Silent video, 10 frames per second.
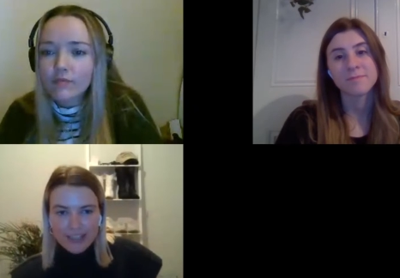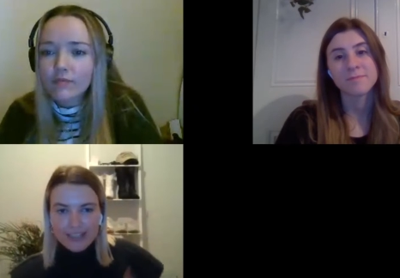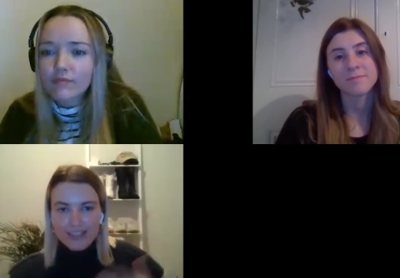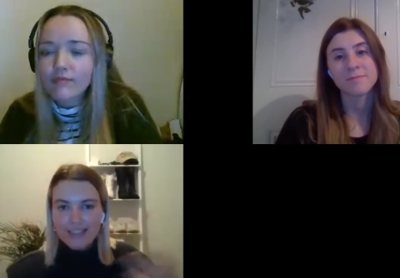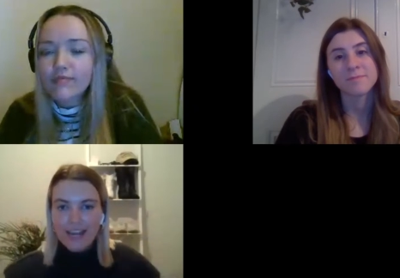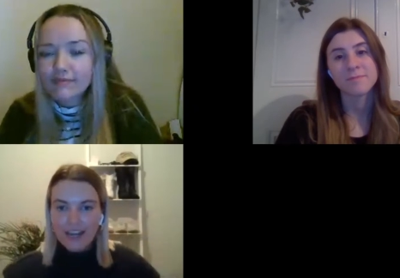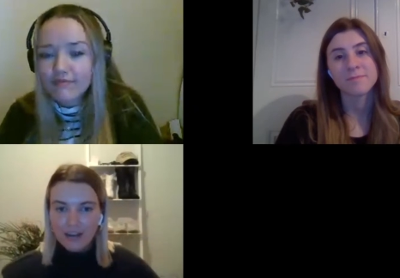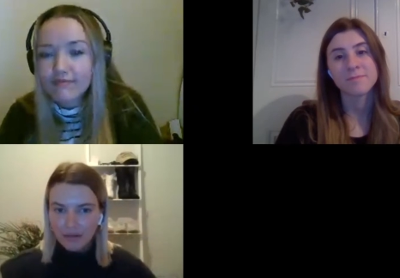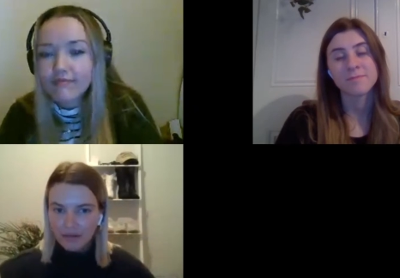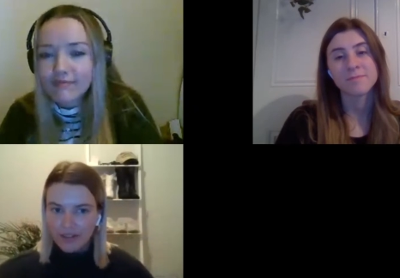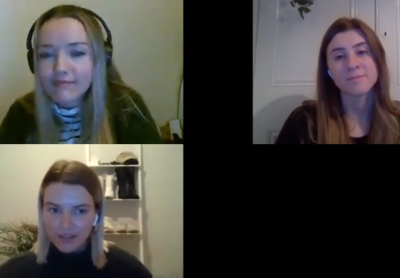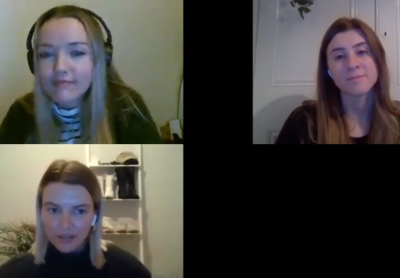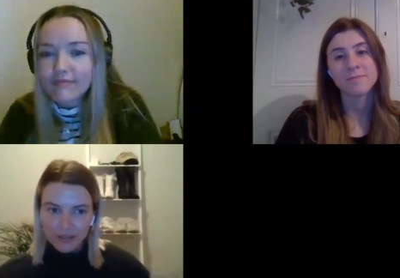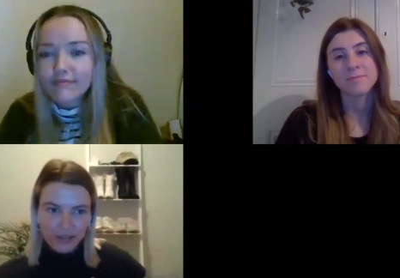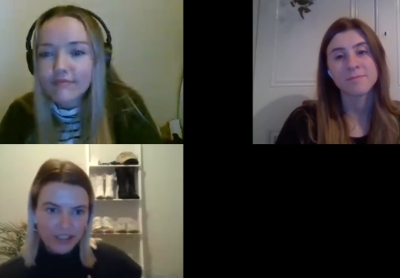Speaker 1: sustainable
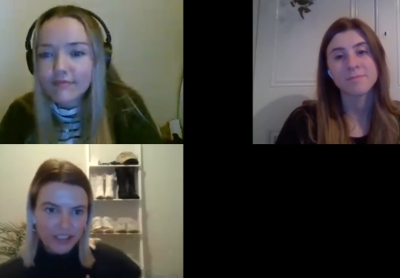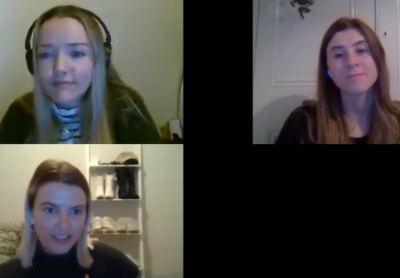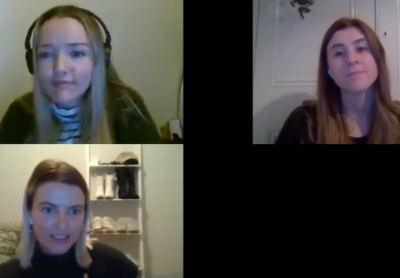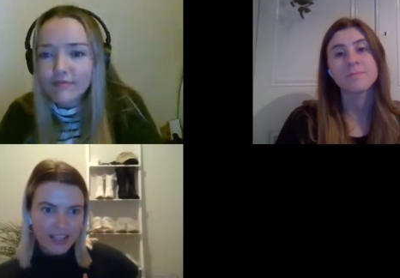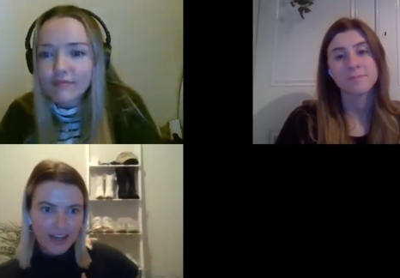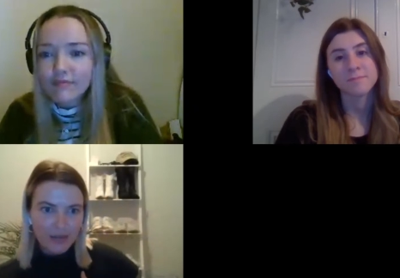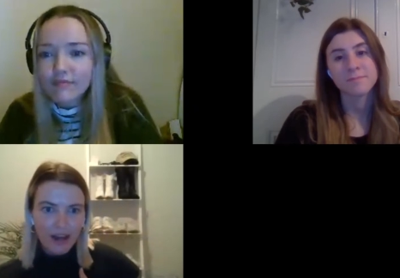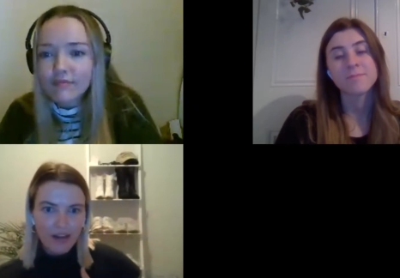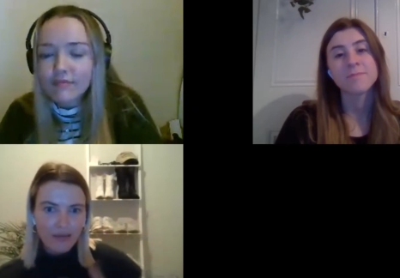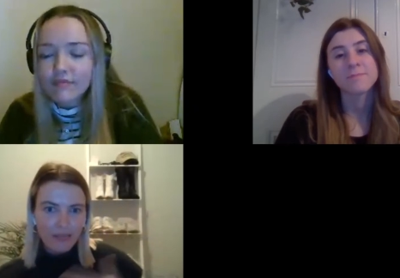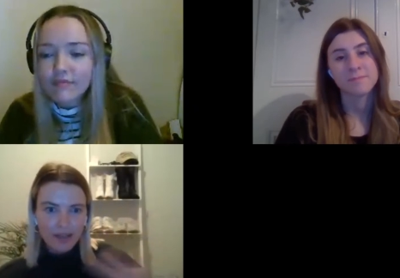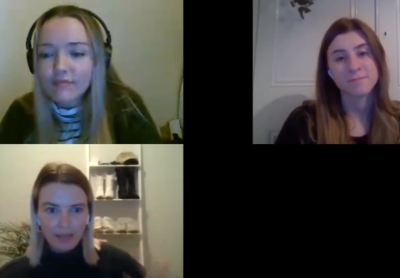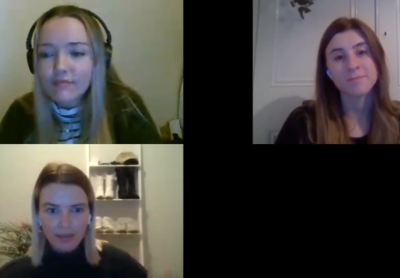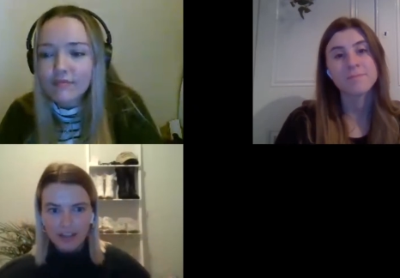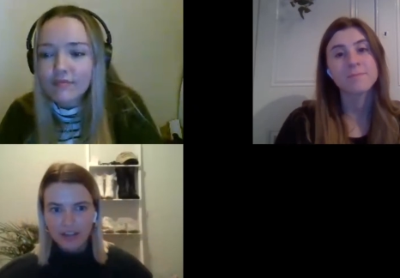resolutions that are part of a bigger
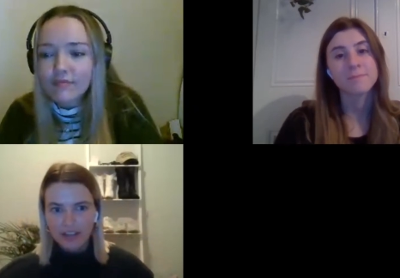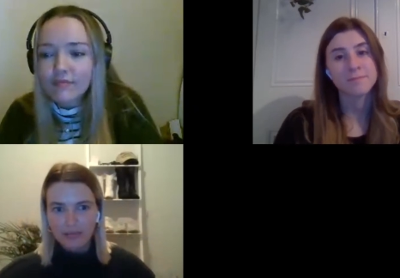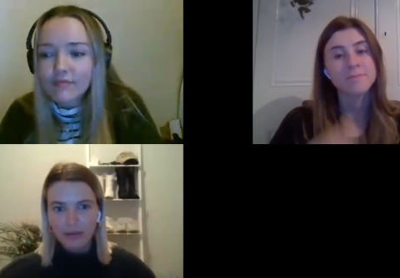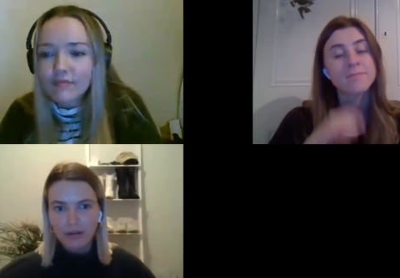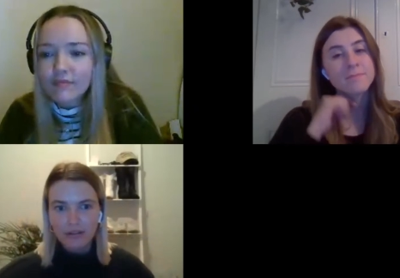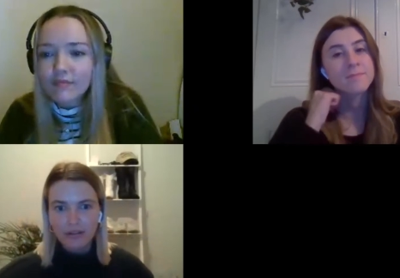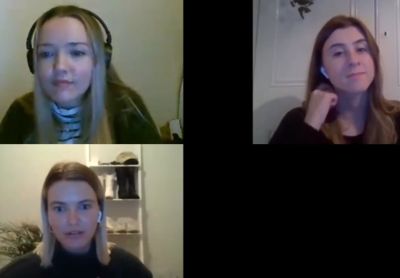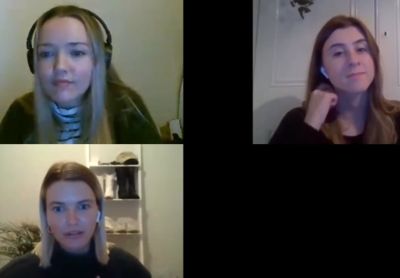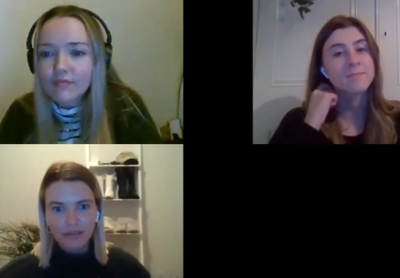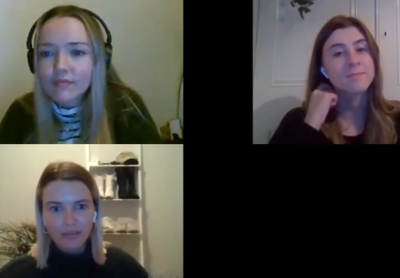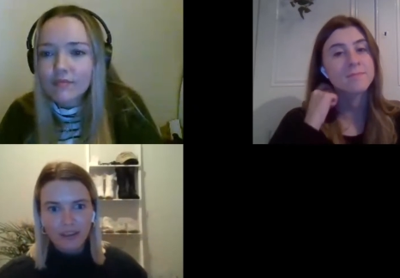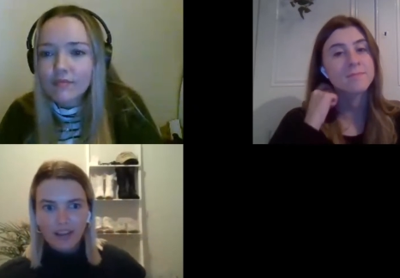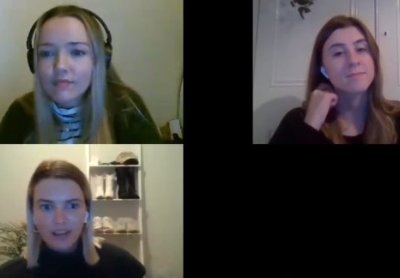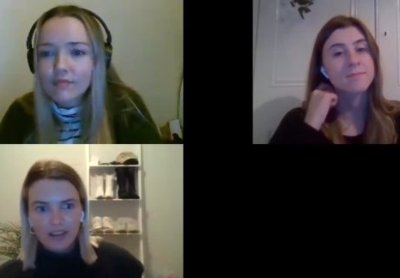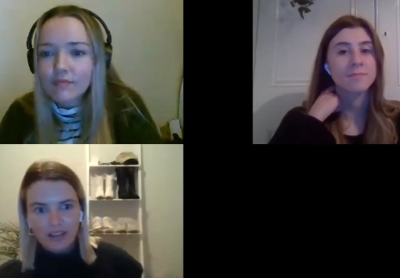picture as opposed to,
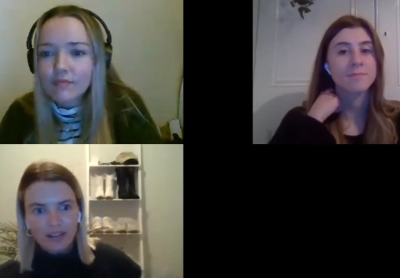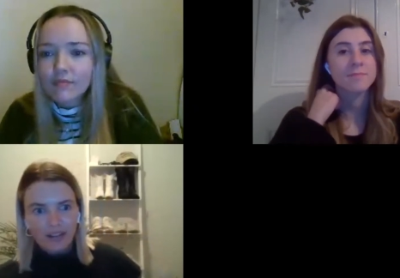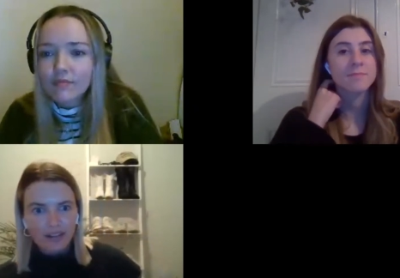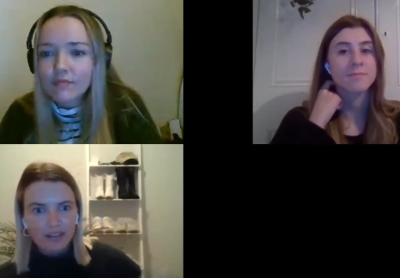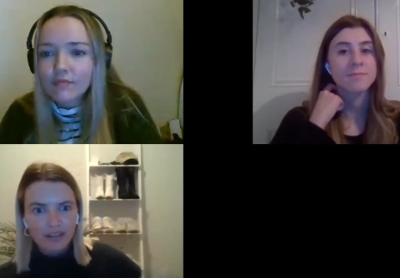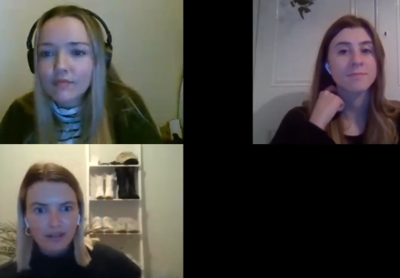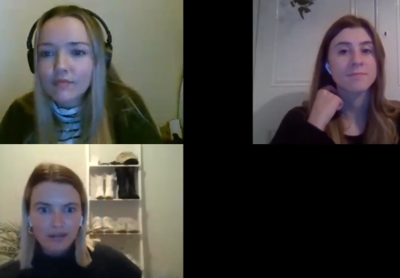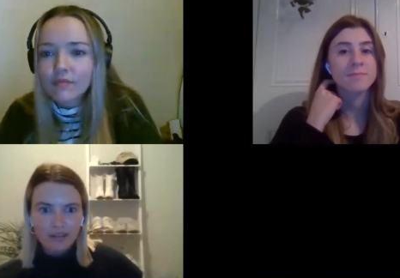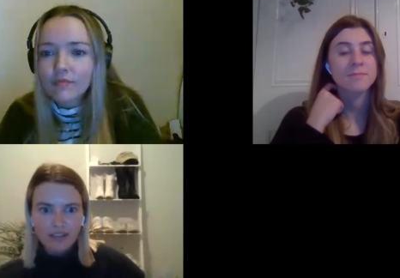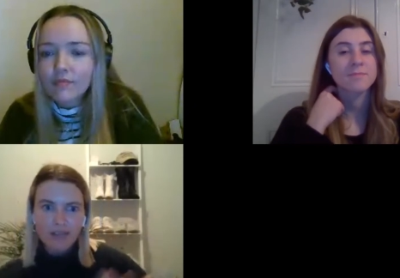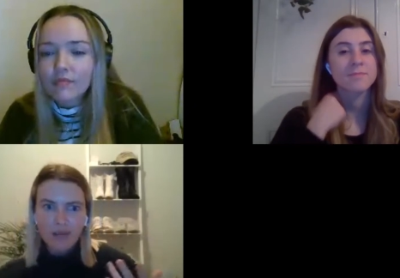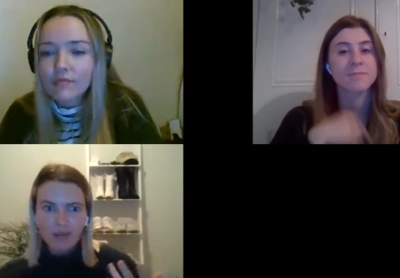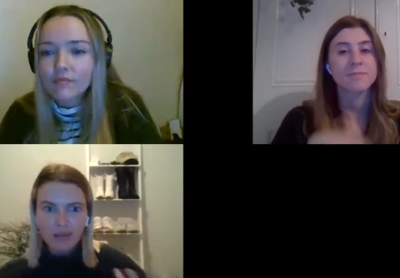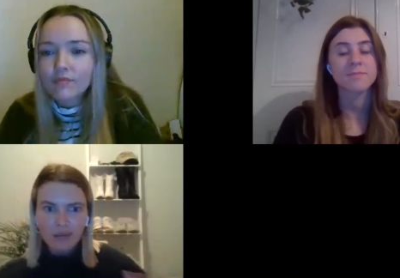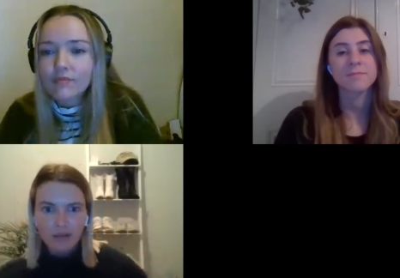you know, step up your
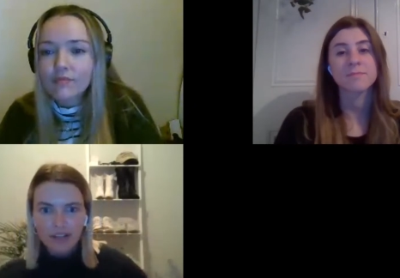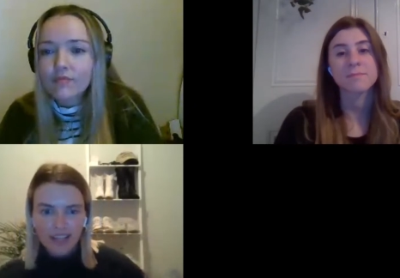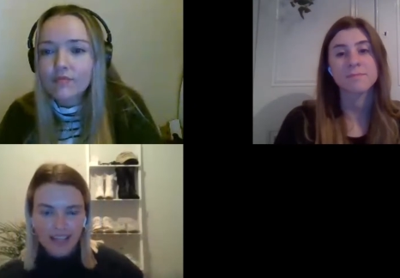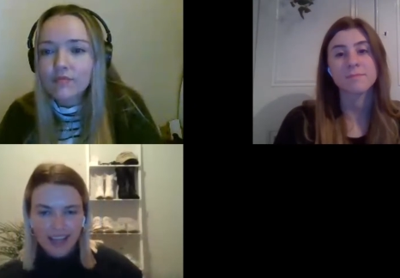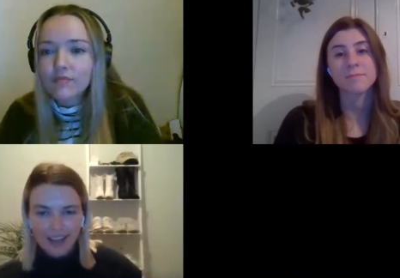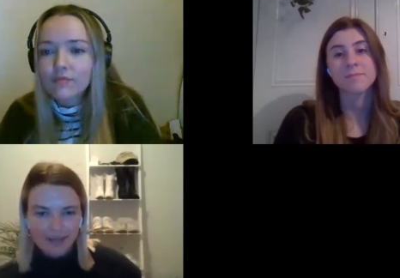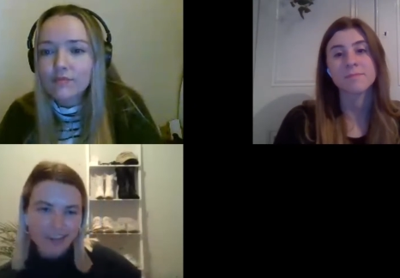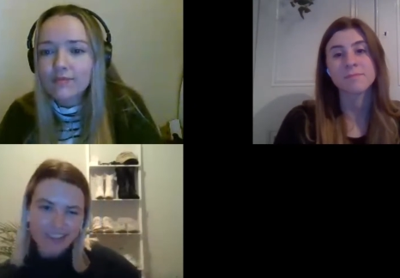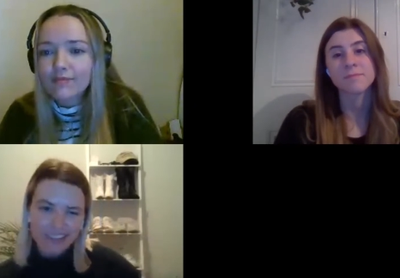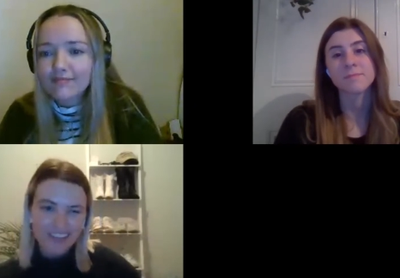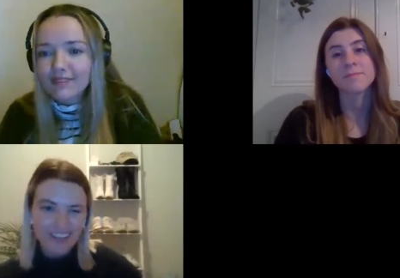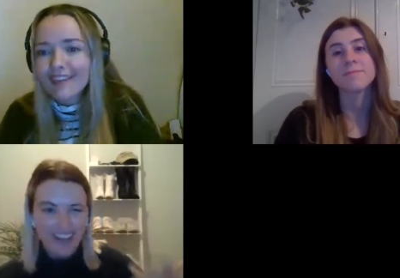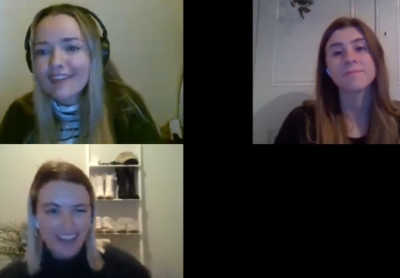beauty game. Like